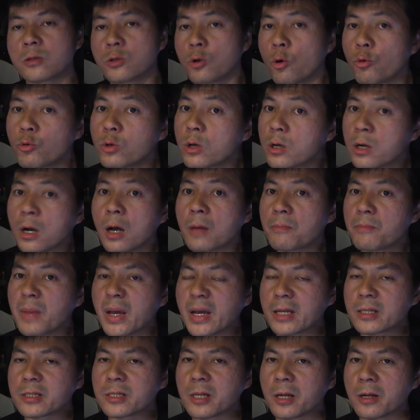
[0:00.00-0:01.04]
No, you can't
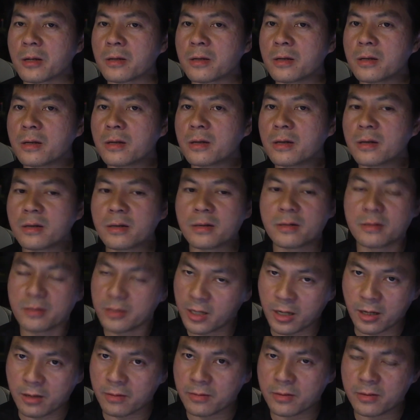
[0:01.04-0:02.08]
make it there.
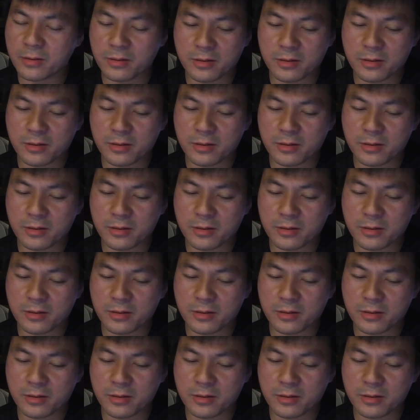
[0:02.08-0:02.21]
Yeah,